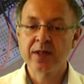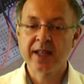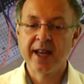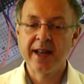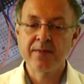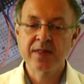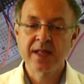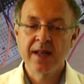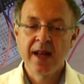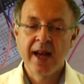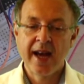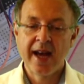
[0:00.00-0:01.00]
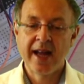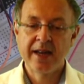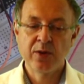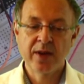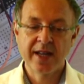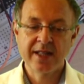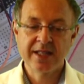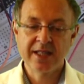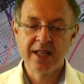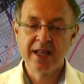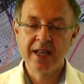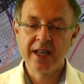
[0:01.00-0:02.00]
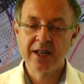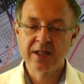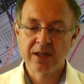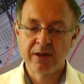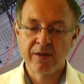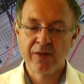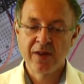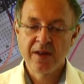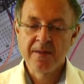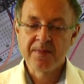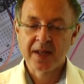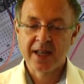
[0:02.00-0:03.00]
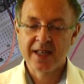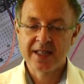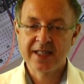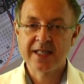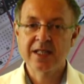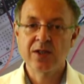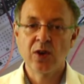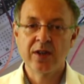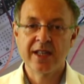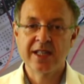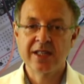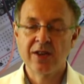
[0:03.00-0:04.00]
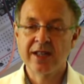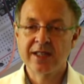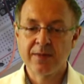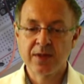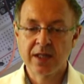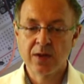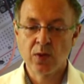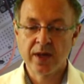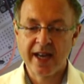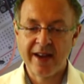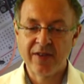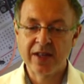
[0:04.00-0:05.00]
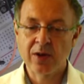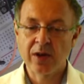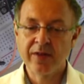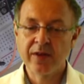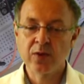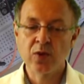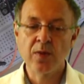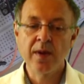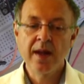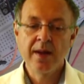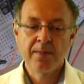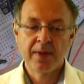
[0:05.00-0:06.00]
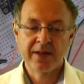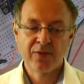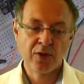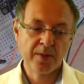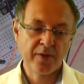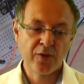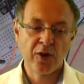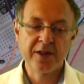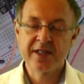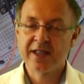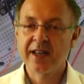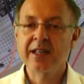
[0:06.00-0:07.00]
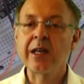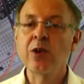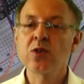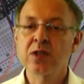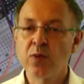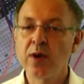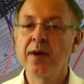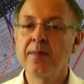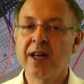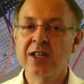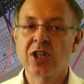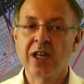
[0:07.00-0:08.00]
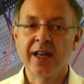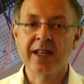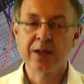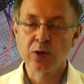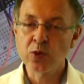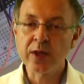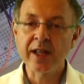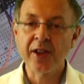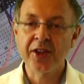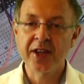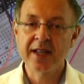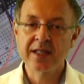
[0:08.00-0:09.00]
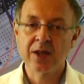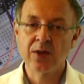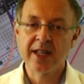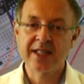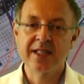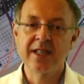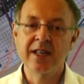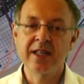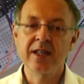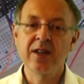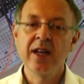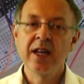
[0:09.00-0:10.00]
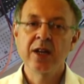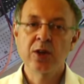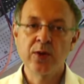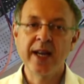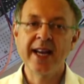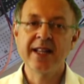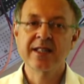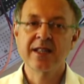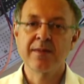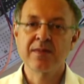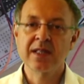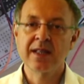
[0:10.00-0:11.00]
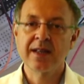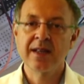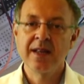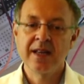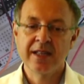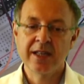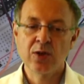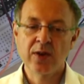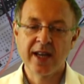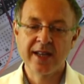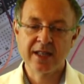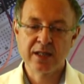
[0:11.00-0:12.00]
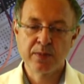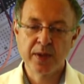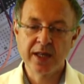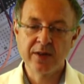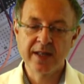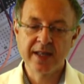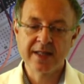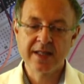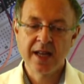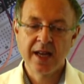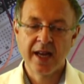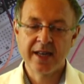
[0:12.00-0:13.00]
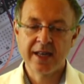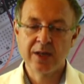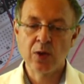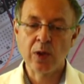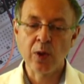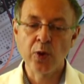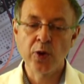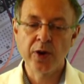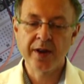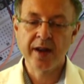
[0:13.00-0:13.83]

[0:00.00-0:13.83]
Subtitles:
games. And you can see here sort of, this is not necessarily something you want to have in your living room, but from the front side, it looks very much like the real thing. So that's the idea. Create something that you can experience and that you learn